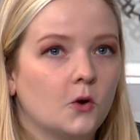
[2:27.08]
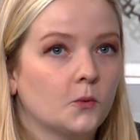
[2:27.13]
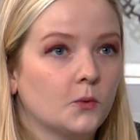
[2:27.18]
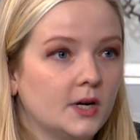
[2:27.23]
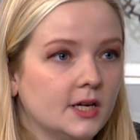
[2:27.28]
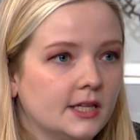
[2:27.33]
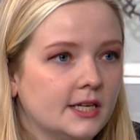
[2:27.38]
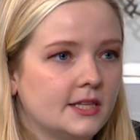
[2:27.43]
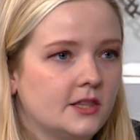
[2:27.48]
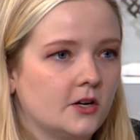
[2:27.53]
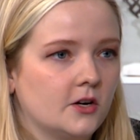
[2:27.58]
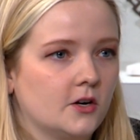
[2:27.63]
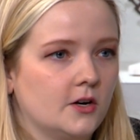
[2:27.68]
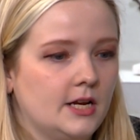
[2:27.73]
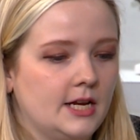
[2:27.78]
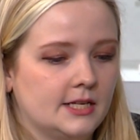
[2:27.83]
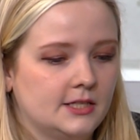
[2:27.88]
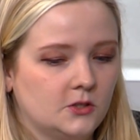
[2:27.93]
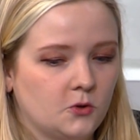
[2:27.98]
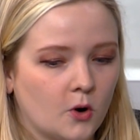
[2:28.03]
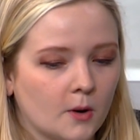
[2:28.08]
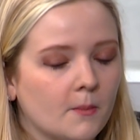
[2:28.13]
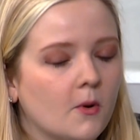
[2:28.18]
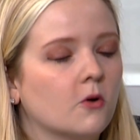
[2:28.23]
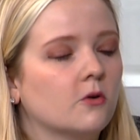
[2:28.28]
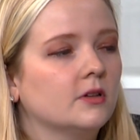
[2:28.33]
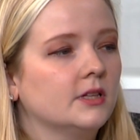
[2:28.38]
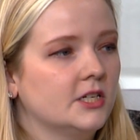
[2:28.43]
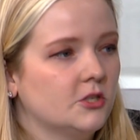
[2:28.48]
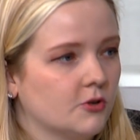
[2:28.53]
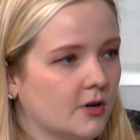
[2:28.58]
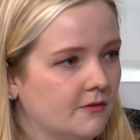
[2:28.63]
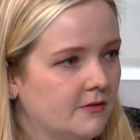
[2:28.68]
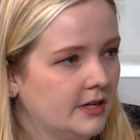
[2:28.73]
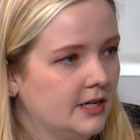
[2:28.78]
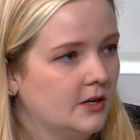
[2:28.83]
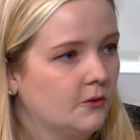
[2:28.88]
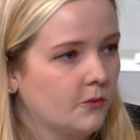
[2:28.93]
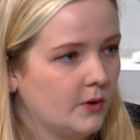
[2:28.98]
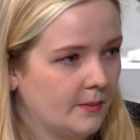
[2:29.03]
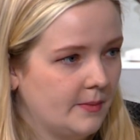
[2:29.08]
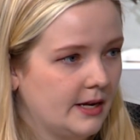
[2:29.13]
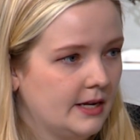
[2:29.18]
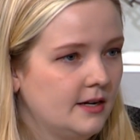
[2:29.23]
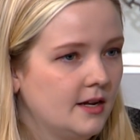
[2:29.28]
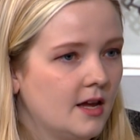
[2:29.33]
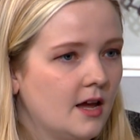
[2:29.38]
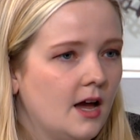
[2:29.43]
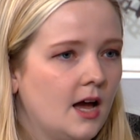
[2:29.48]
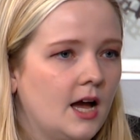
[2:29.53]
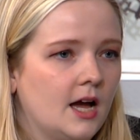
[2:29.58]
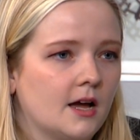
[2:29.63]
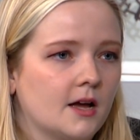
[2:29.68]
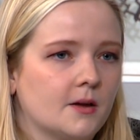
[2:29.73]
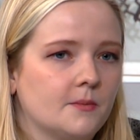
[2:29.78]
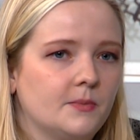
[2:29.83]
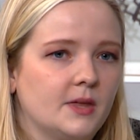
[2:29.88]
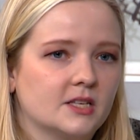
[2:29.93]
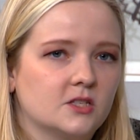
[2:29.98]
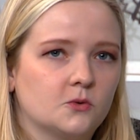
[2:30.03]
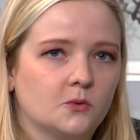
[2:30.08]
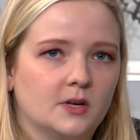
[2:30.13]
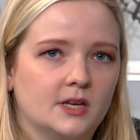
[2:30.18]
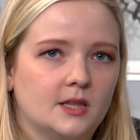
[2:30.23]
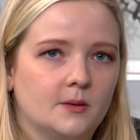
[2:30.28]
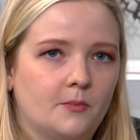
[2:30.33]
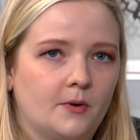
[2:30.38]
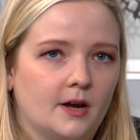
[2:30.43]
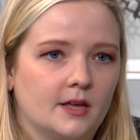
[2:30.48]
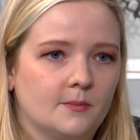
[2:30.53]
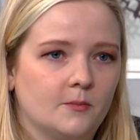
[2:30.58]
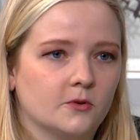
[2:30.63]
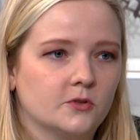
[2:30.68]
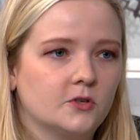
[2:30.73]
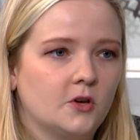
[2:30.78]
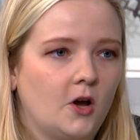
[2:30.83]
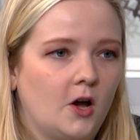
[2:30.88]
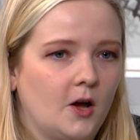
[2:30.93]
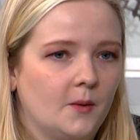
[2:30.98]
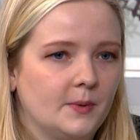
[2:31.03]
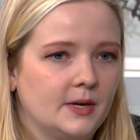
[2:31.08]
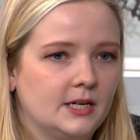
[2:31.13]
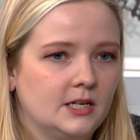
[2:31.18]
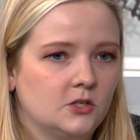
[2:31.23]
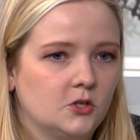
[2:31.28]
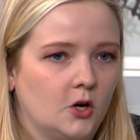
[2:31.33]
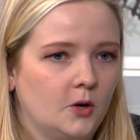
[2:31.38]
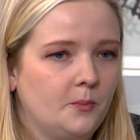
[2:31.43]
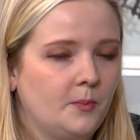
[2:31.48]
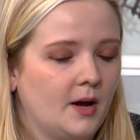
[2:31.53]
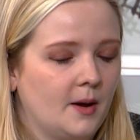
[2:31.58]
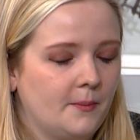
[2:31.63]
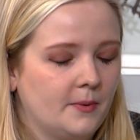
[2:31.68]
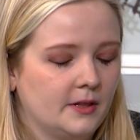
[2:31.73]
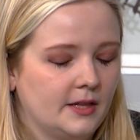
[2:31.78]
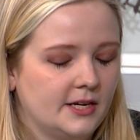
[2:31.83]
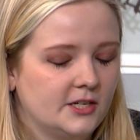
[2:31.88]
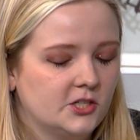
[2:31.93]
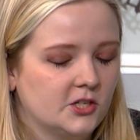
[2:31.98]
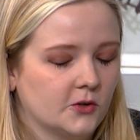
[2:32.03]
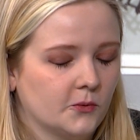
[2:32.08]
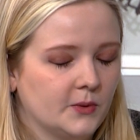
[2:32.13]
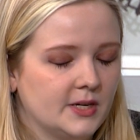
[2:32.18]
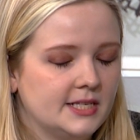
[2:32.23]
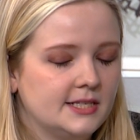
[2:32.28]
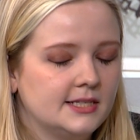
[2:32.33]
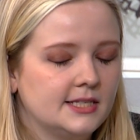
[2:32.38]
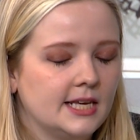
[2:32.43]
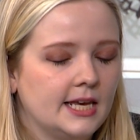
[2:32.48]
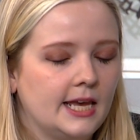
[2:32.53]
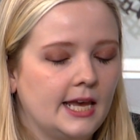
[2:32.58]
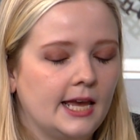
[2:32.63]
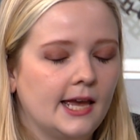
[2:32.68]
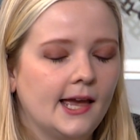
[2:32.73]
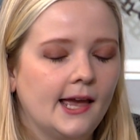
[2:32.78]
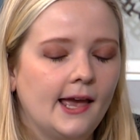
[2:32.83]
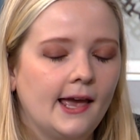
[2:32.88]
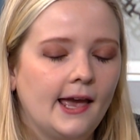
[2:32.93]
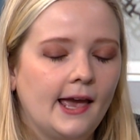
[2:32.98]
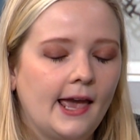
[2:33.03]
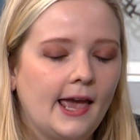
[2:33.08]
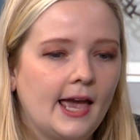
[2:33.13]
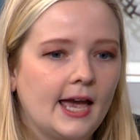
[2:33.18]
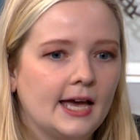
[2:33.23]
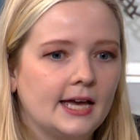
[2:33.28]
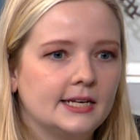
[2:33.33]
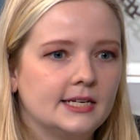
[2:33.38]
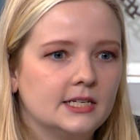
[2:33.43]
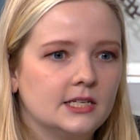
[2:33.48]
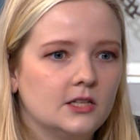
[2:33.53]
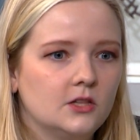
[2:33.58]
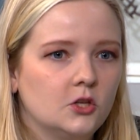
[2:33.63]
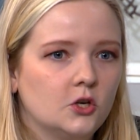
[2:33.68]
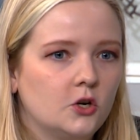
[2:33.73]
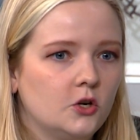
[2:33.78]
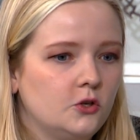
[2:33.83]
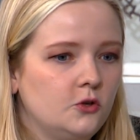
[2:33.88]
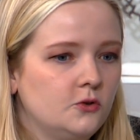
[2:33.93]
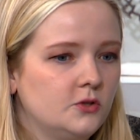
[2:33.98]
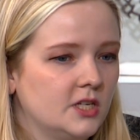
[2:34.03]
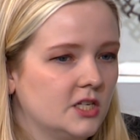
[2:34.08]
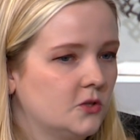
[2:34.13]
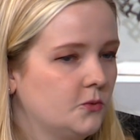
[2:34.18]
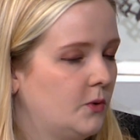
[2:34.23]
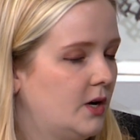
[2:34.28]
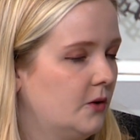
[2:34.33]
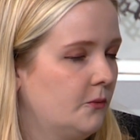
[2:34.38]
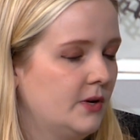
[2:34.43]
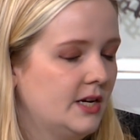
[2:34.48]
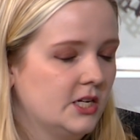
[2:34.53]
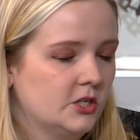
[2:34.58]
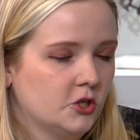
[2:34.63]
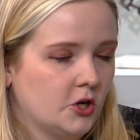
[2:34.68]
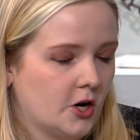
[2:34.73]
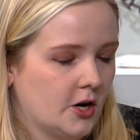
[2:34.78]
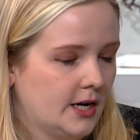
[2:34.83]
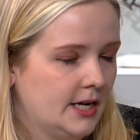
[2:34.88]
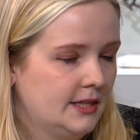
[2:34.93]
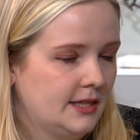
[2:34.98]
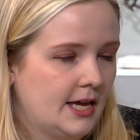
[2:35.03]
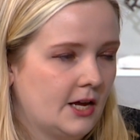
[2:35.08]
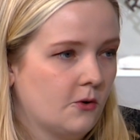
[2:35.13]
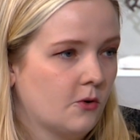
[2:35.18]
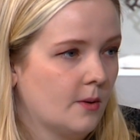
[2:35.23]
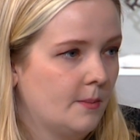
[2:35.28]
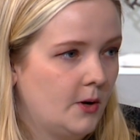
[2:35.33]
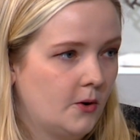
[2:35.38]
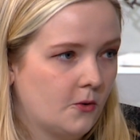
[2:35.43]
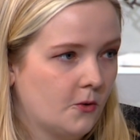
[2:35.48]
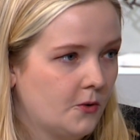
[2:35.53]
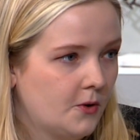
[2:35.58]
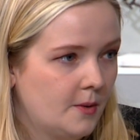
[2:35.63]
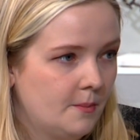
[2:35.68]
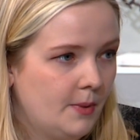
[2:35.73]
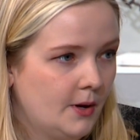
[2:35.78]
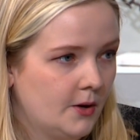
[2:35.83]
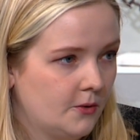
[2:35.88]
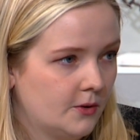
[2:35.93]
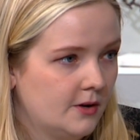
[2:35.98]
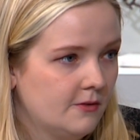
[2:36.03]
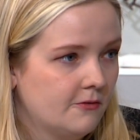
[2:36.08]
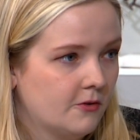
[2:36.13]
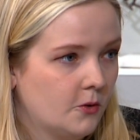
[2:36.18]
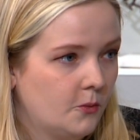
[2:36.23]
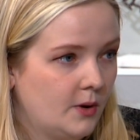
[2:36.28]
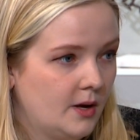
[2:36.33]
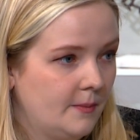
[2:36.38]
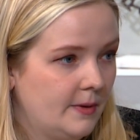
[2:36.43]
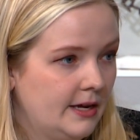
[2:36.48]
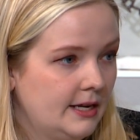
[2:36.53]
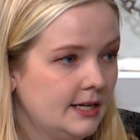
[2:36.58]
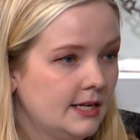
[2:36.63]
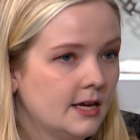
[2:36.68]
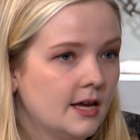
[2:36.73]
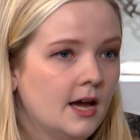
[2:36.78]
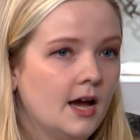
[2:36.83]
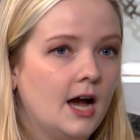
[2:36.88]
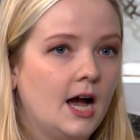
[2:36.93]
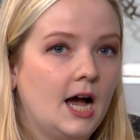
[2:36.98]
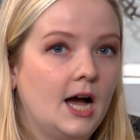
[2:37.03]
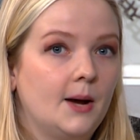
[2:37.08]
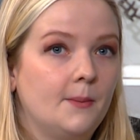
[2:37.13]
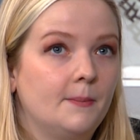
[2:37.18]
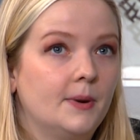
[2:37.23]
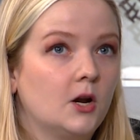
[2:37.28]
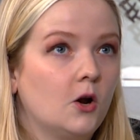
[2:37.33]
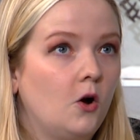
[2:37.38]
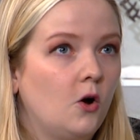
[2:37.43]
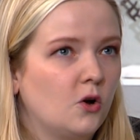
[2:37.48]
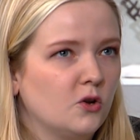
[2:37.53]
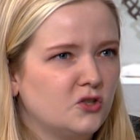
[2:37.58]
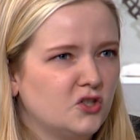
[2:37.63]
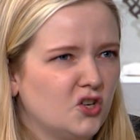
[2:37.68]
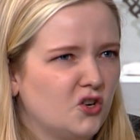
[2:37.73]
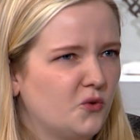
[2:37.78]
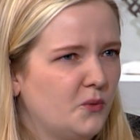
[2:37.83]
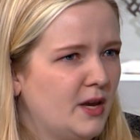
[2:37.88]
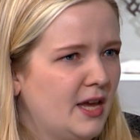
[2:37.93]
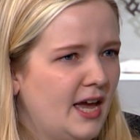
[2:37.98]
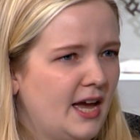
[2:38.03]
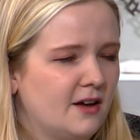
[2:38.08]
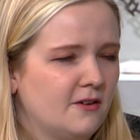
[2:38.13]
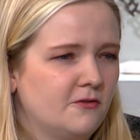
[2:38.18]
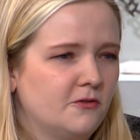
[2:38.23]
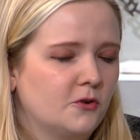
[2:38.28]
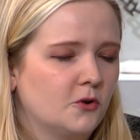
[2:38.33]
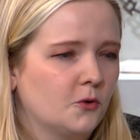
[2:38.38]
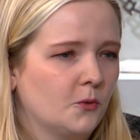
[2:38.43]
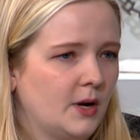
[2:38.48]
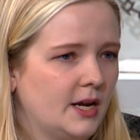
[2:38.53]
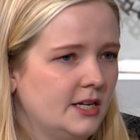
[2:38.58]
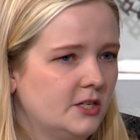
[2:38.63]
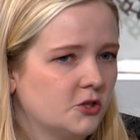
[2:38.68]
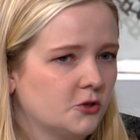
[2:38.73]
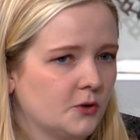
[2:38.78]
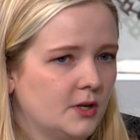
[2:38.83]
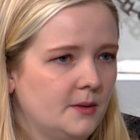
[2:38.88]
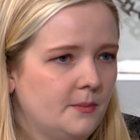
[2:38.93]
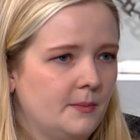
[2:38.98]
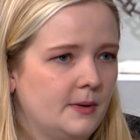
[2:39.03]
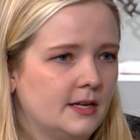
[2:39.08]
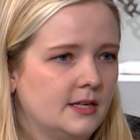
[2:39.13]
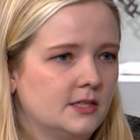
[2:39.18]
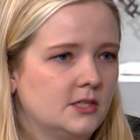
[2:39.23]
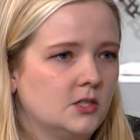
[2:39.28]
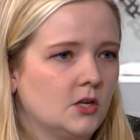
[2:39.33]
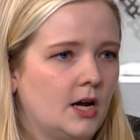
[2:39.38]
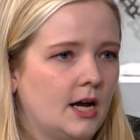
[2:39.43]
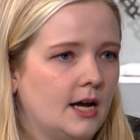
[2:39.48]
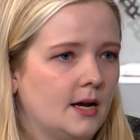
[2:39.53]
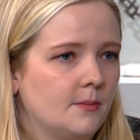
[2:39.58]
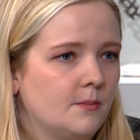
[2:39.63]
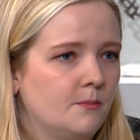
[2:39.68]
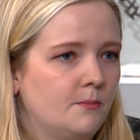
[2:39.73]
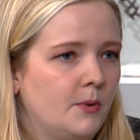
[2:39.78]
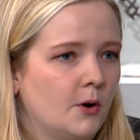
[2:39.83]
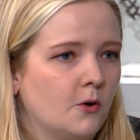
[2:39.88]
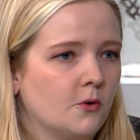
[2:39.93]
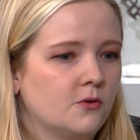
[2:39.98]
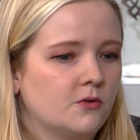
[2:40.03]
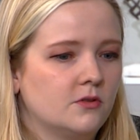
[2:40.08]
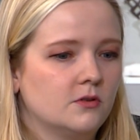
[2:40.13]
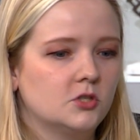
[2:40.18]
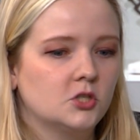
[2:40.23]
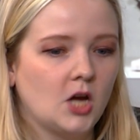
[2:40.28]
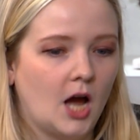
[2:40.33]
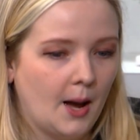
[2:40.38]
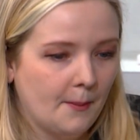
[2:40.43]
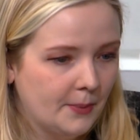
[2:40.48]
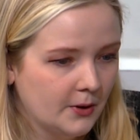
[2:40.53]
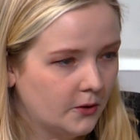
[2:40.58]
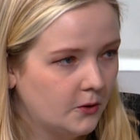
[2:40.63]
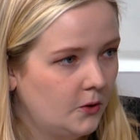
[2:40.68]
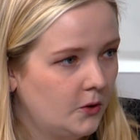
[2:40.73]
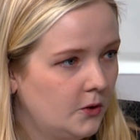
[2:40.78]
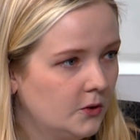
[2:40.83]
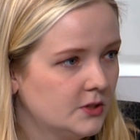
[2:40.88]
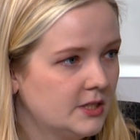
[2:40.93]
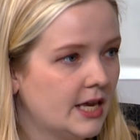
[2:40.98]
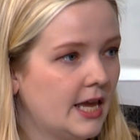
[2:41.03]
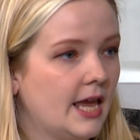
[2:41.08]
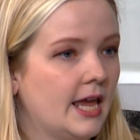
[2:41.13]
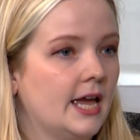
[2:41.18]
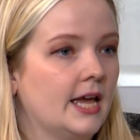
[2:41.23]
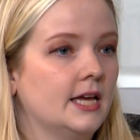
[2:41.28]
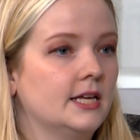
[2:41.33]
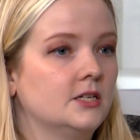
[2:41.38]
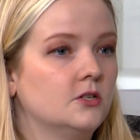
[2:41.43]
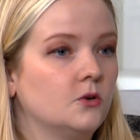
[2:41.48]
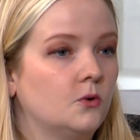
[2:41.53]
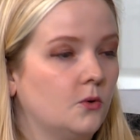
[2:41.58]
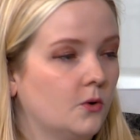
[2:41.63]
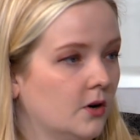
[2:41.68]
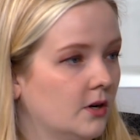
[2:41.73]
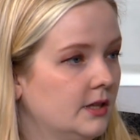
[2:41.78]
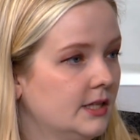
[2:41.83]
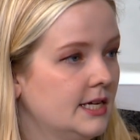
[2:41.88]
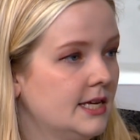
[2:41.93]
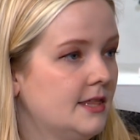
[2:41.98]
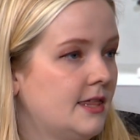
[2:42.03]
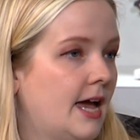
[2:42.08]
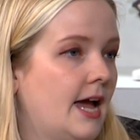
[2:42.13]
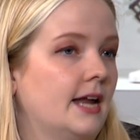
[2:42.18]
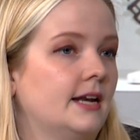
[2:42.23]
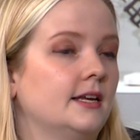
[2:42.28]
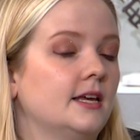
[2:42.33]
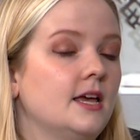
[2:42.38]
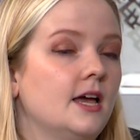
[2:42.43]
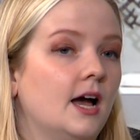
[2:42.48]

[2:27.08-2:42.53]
really it's hormonally driven in women. That's really probably the most common adult population we see. And the good news is, 1, we can target that hormonal component for women, but also we have great treatments, both topicals and orally, that